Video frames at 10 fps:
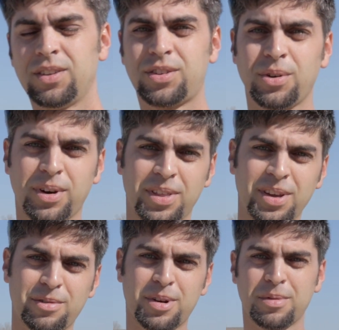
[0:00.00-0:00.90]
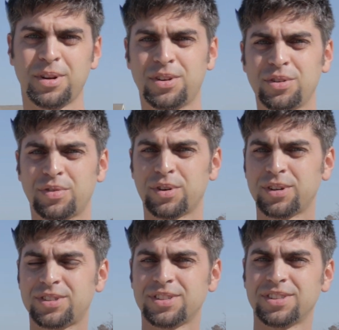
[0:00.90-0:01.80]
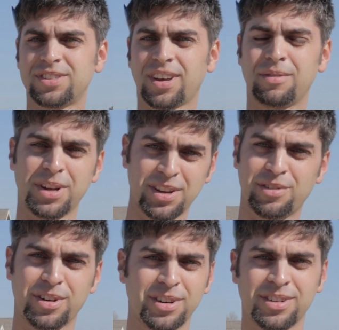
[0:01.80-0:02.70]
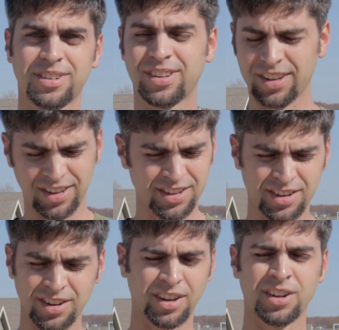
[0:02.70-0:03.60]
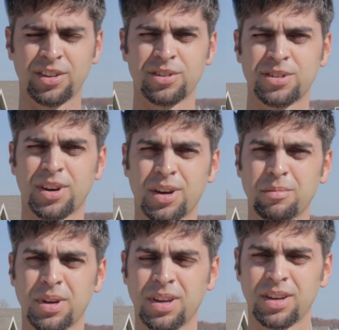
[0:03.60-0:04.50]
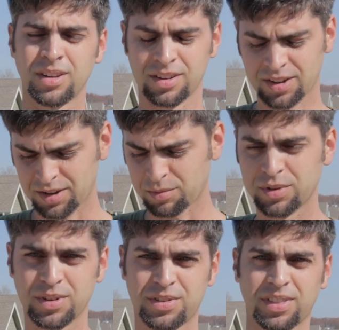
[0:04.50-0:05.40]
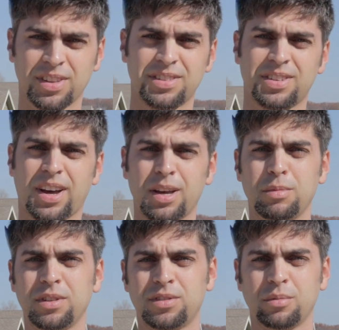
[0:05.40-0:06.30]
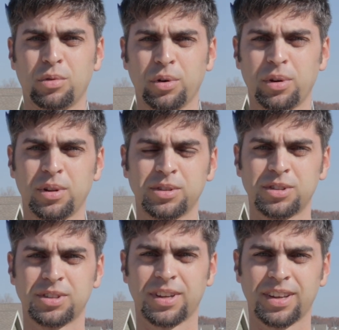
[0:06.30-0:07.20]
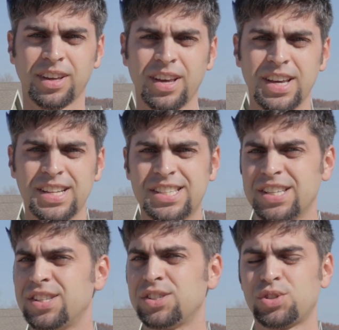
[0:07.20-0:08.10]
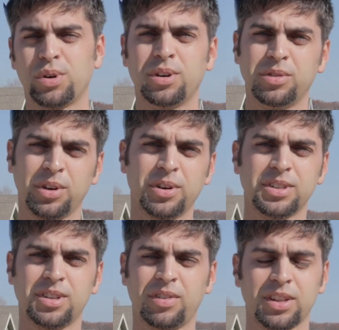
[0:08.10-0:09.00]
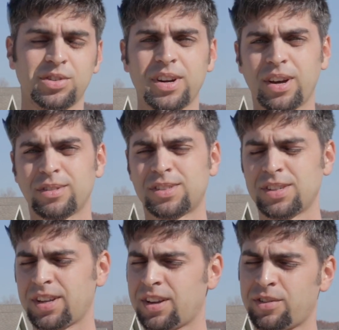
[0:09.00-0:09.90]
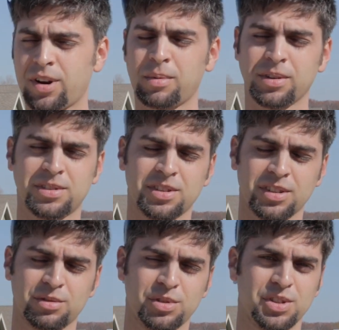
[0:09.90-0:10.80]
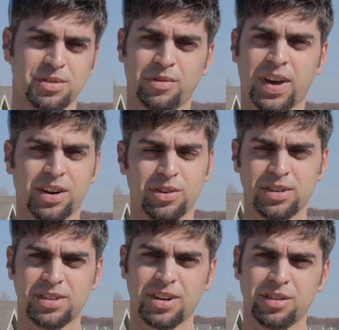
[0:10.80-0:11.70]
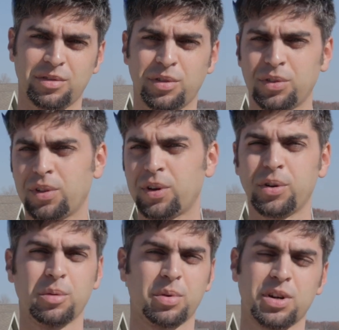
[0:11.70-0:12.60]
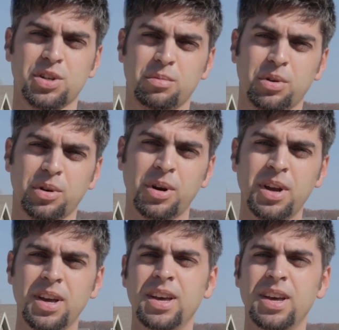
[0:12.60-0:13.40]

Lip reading: So I think what I'm going to do first is I'm going to get it running again another time and set the timing to more closer to like 10 to 12 degrees advance. Right now it's sitting at right about 6, which is a factory setting for the low compression motor.